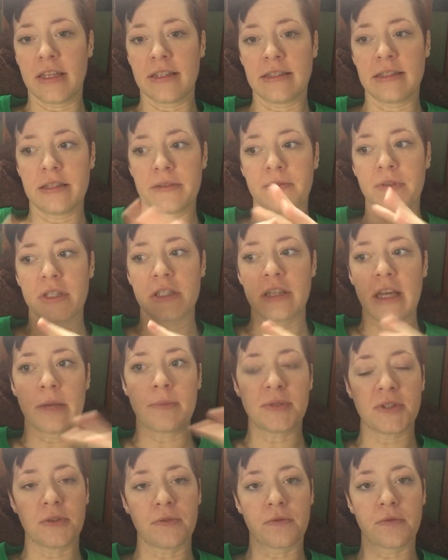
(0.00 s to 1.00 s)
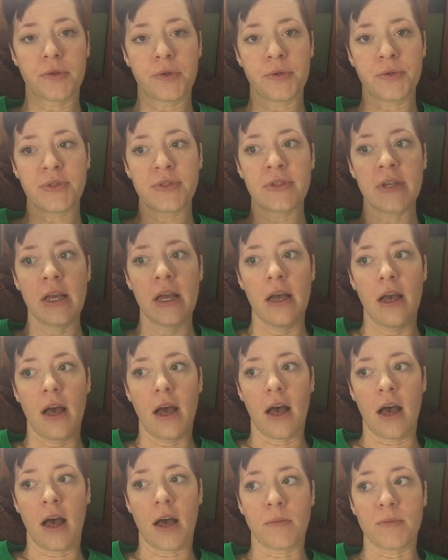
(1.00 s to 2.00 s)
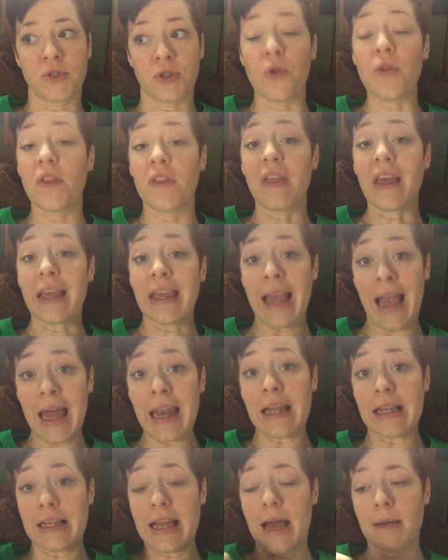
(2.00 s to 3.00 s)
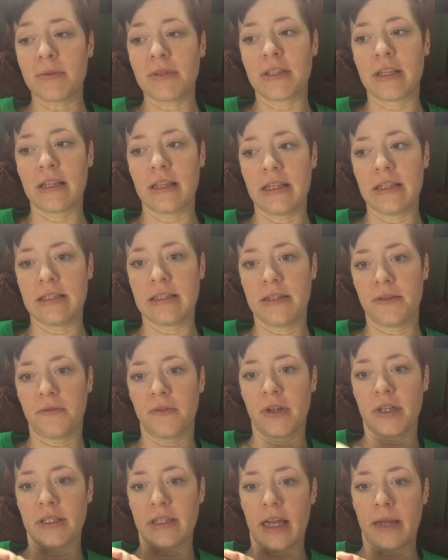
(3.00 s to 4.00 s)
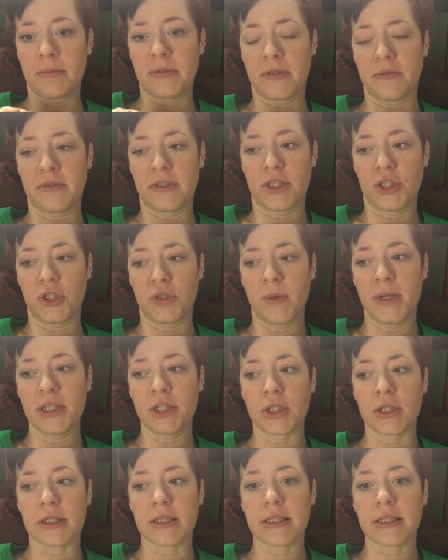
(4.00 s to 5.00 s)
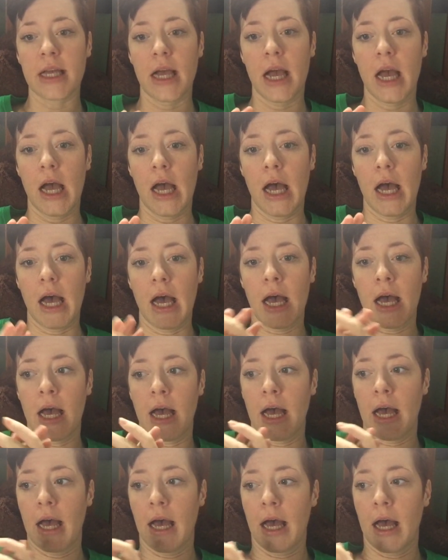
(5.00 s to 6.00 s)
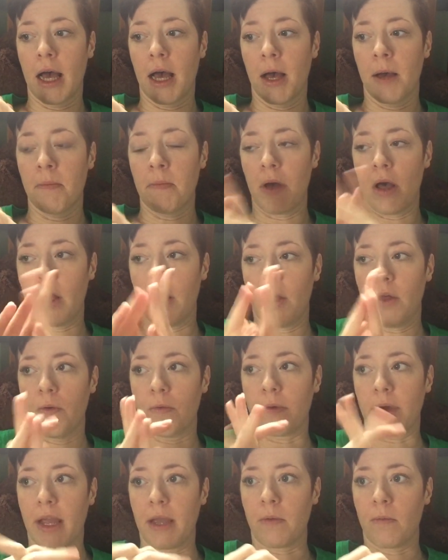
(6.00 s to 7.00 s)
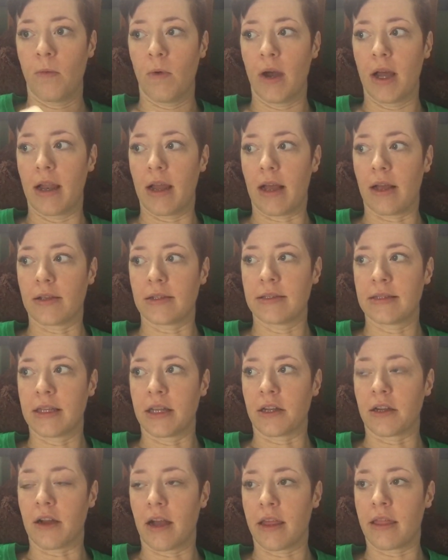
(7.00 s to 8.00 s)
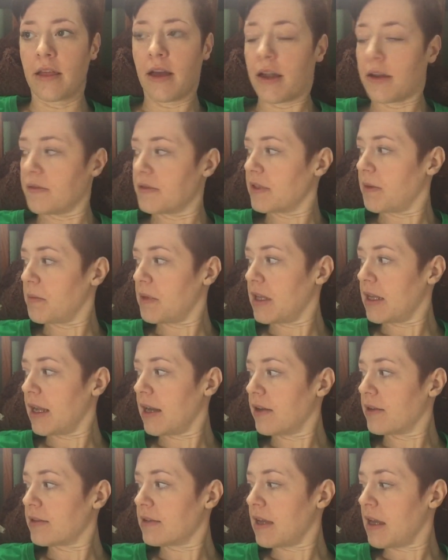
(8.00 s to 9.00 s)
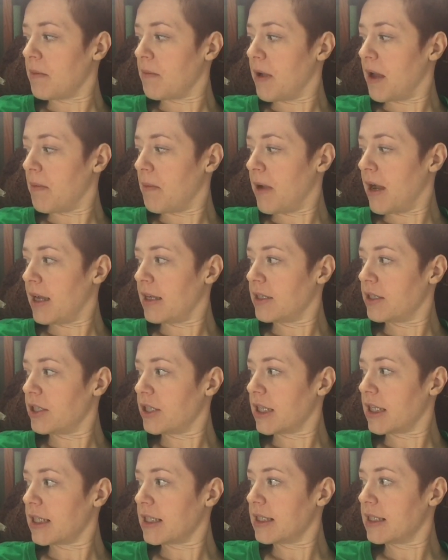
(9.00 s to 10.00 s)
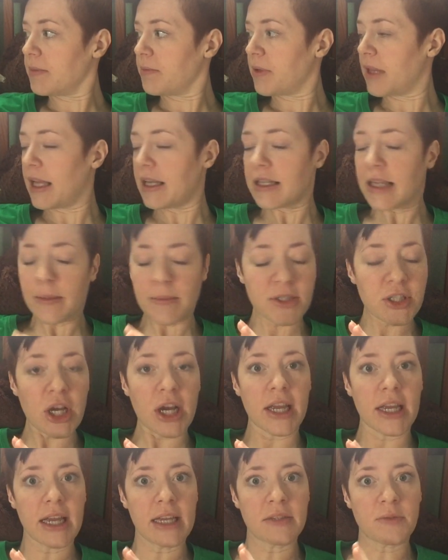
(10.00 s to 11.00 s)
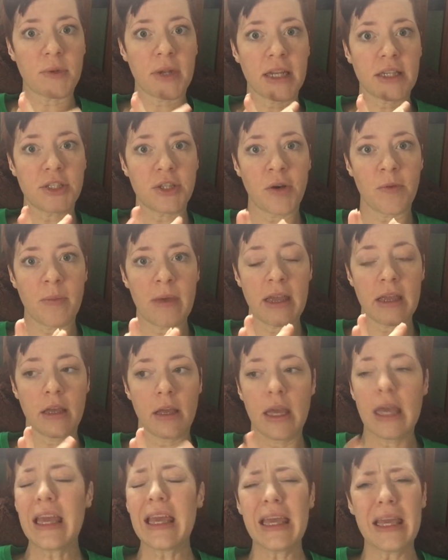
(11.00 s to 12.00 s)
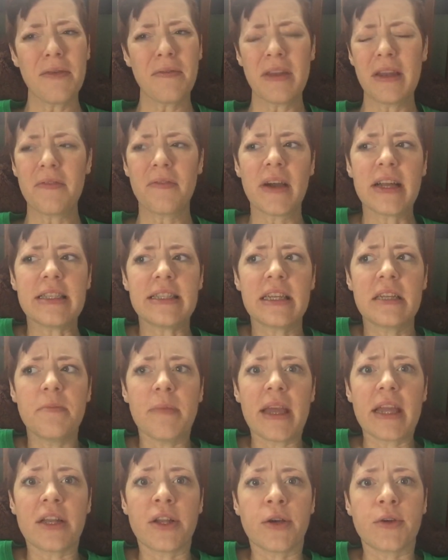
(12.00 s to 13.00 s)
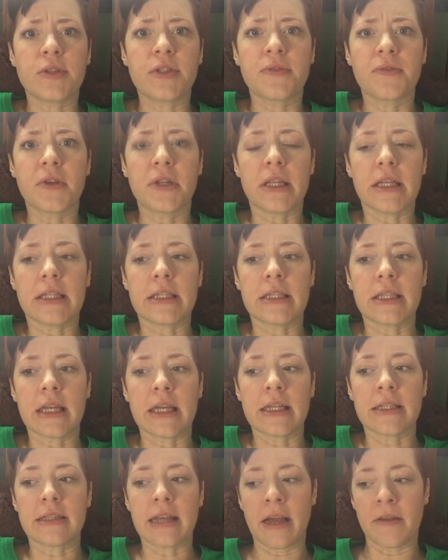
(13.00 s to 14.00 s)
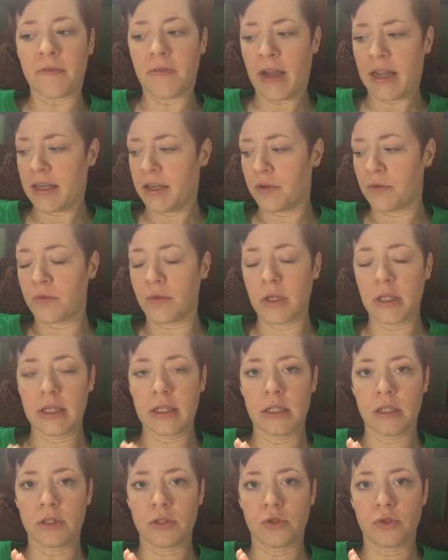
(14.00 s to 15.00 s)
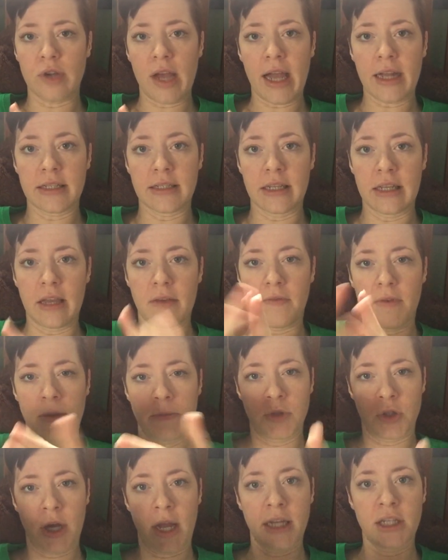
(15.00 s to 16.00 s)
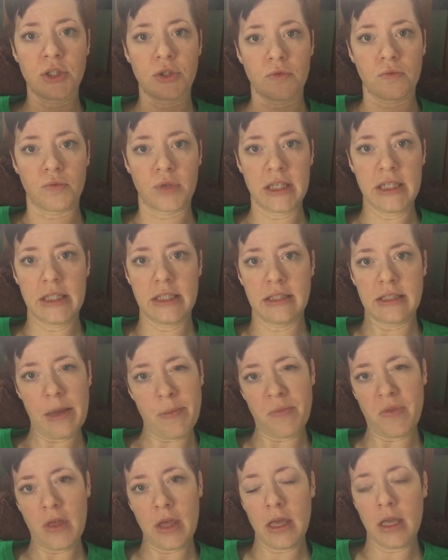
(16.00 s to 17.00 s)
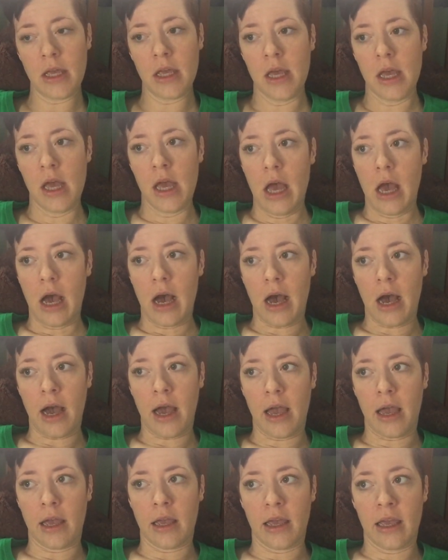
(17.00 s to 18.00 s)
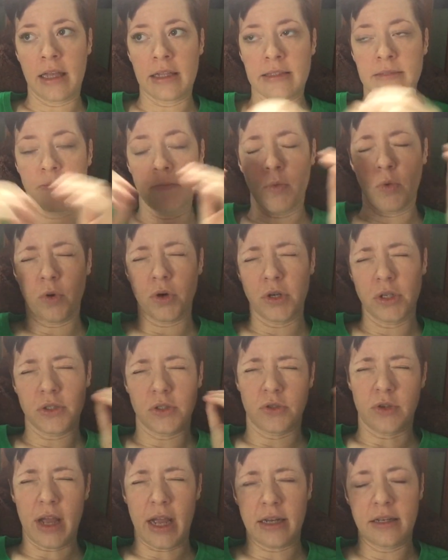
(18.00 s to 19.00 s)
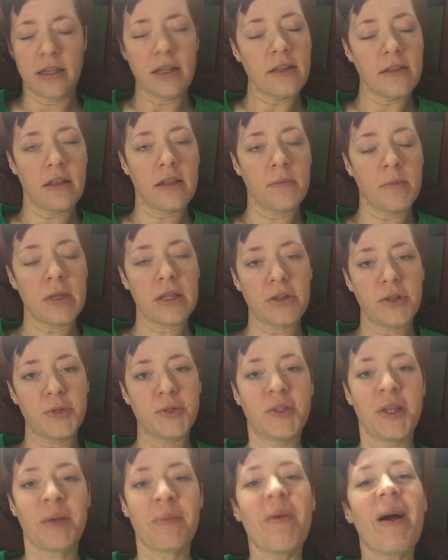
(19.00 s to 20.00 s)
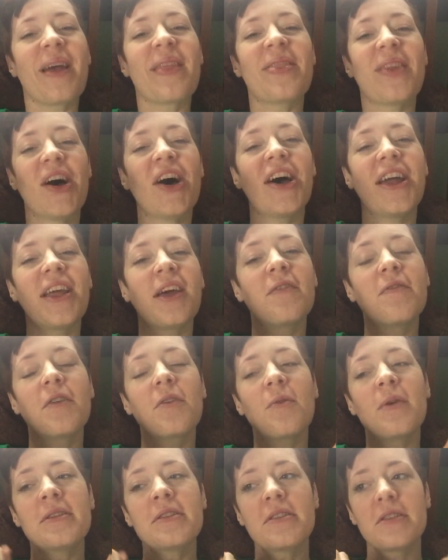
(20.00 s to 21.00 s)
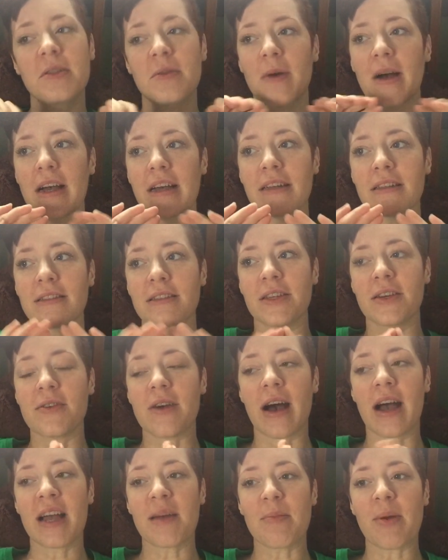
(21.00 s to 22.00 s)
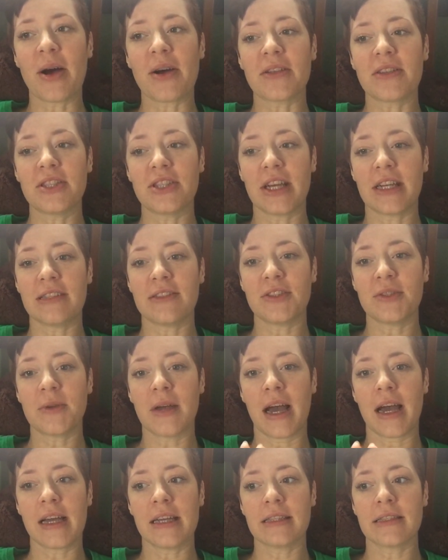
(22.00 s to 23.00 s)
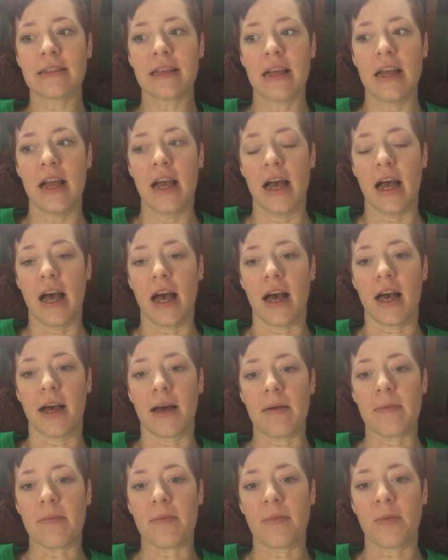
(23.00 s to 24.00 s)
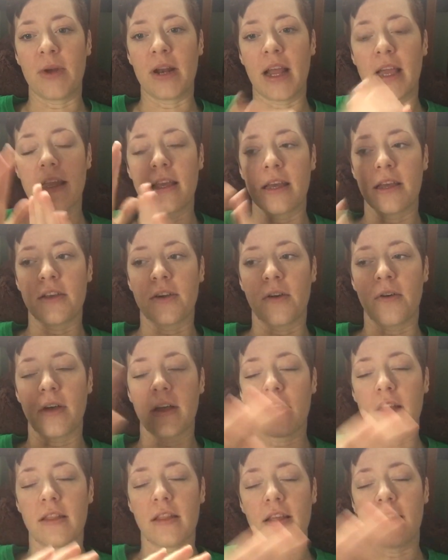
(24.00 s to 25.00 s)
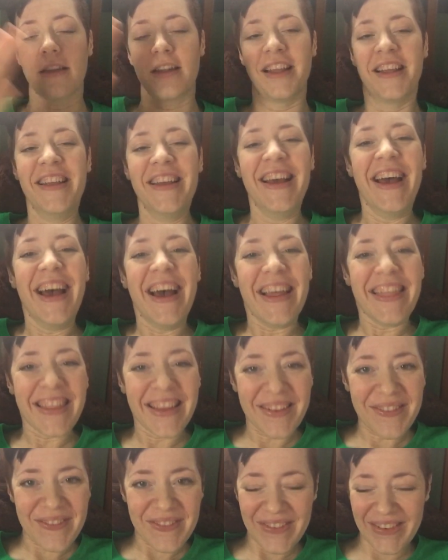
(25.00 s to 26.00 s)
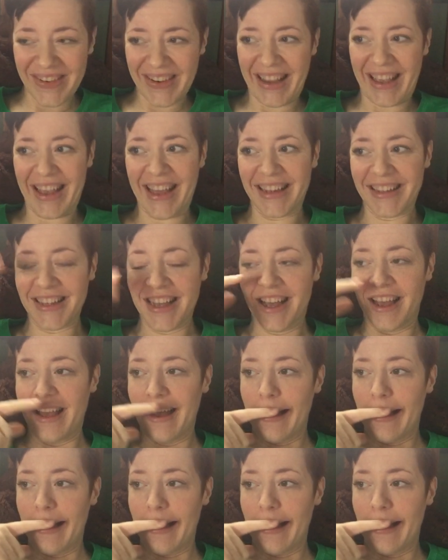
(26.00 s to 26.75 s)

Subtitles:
these different types of roots so that they can adapt to these different types of situations. All right, what else here? I thought of something else and my mind just blanked. I'm sorry, guys, when I don't make, even if I did make notes for these things, I find it really distracting if I'm trying to read something. It's more distracting than me losing my thought every once in a while, so I apologize, you guys, when I get going and then and then forget.